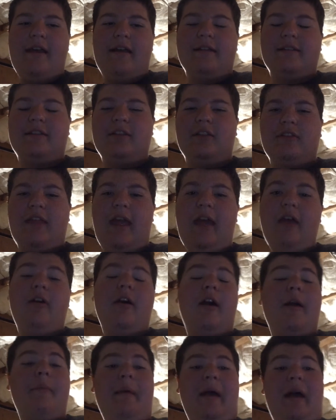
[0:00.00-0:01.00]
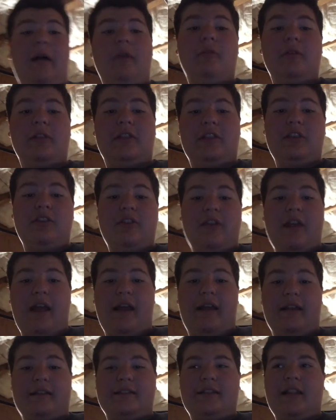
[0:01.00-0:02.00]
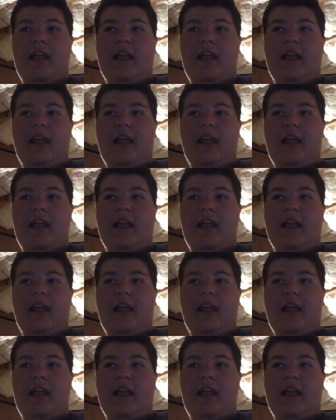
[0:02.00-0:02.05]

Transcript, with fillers: So that'll help out with you guys.